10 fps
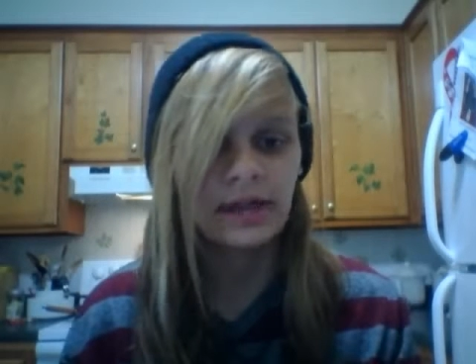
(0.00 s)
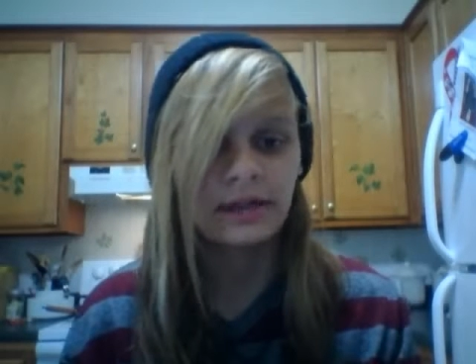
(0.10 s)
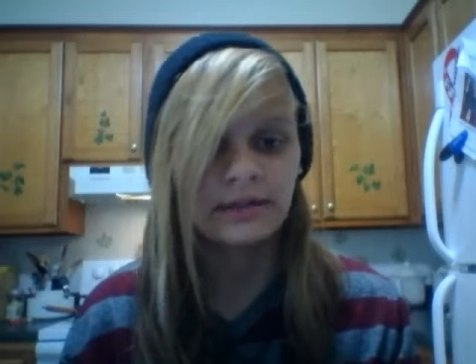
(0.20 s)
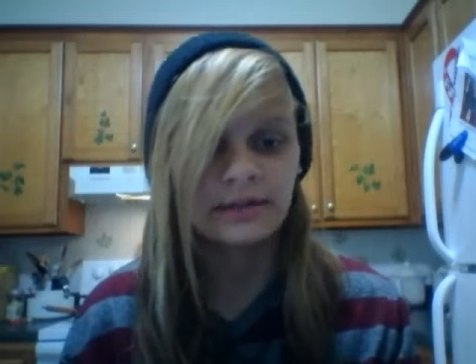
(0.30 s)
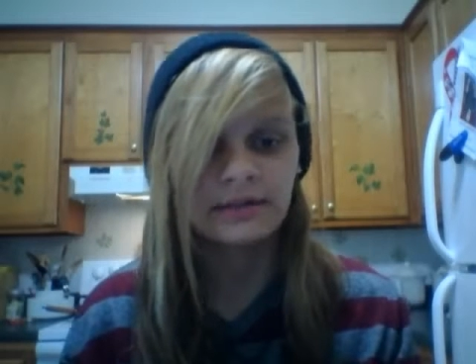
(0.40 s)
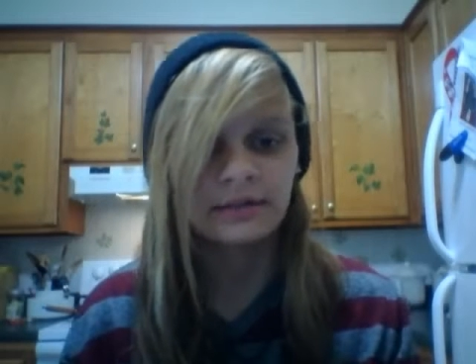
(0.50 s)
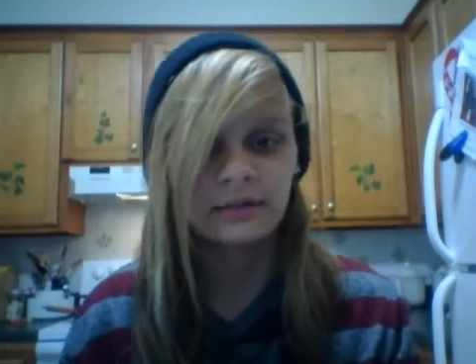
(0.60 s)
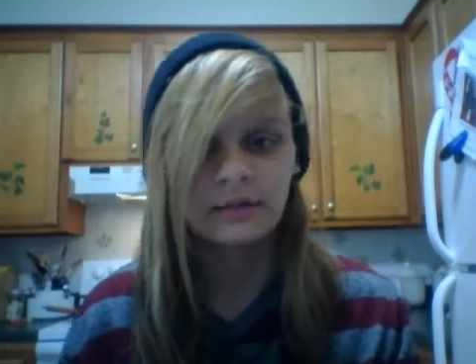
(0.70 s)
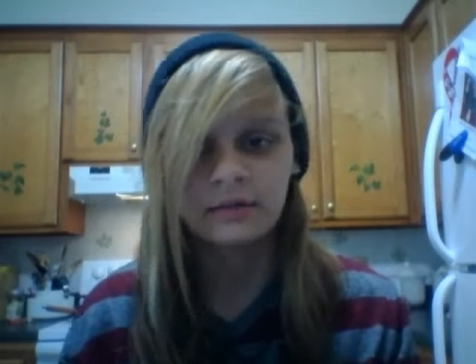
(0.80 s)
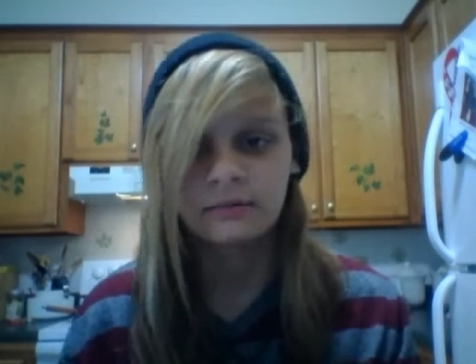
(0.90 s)

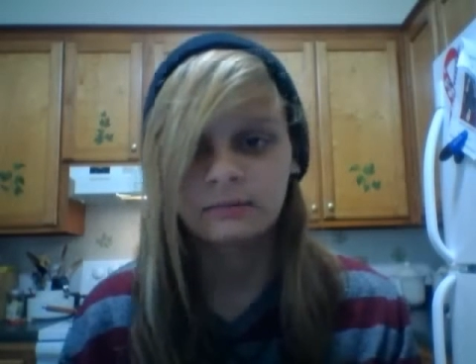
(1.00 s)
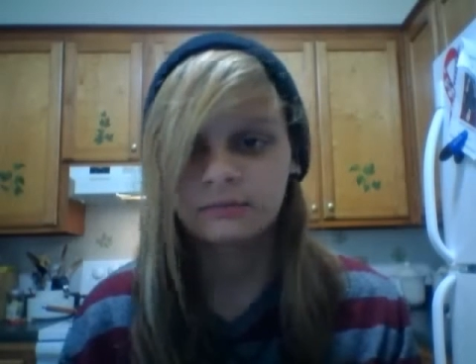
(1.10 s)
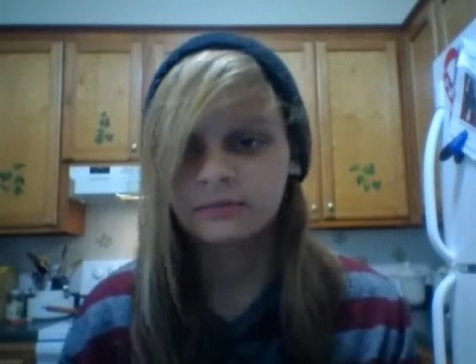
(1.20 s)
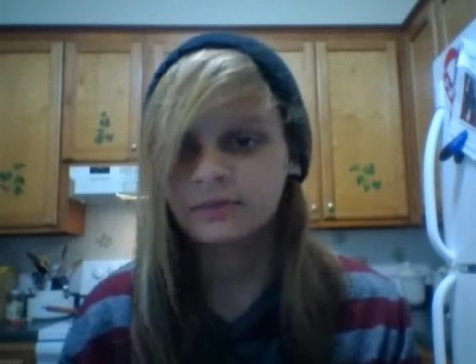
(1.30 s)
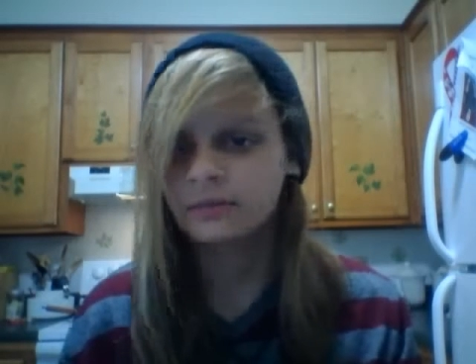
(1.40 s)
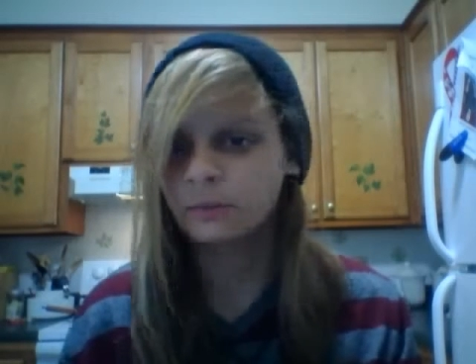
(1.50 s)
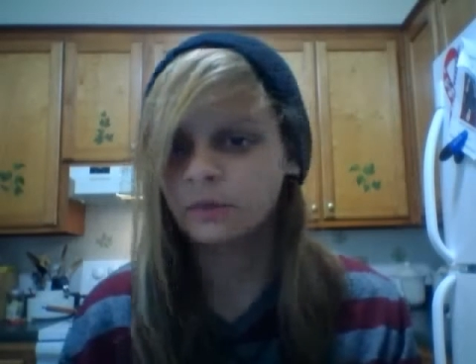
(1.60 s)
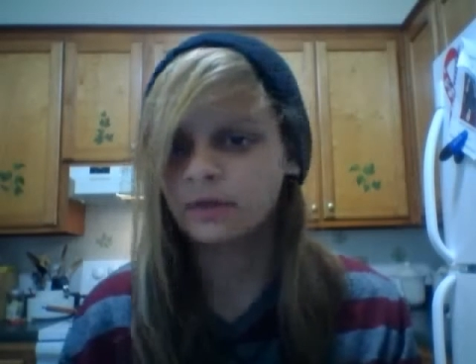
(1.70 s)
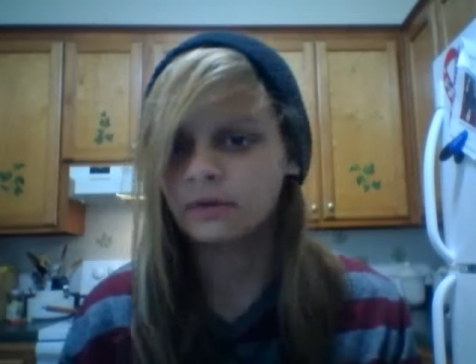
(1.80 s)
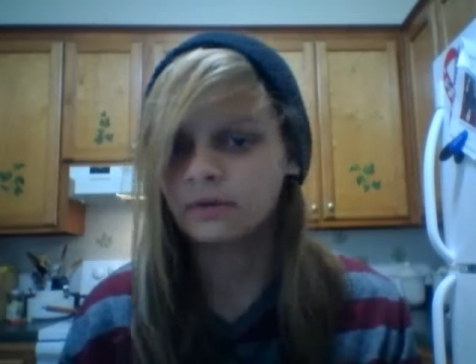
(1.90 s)
hats. It's
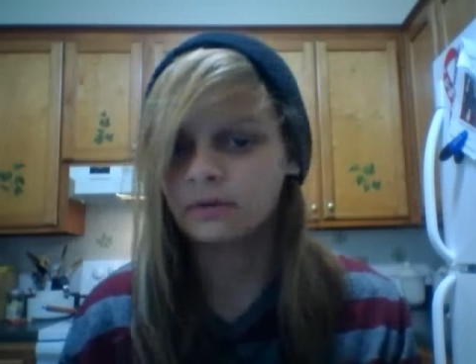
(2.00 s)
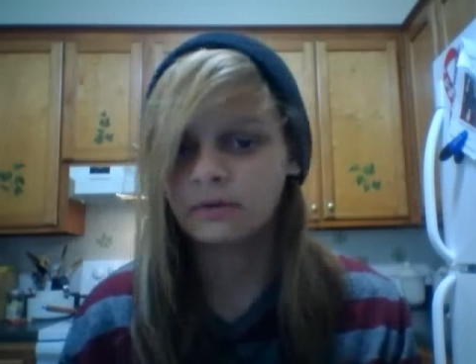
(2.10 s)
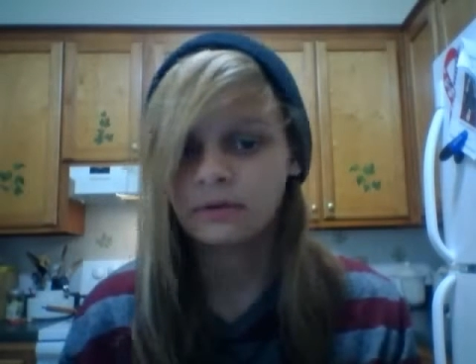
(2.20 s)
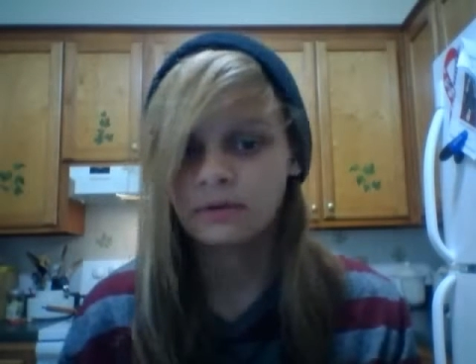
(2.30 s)
weird.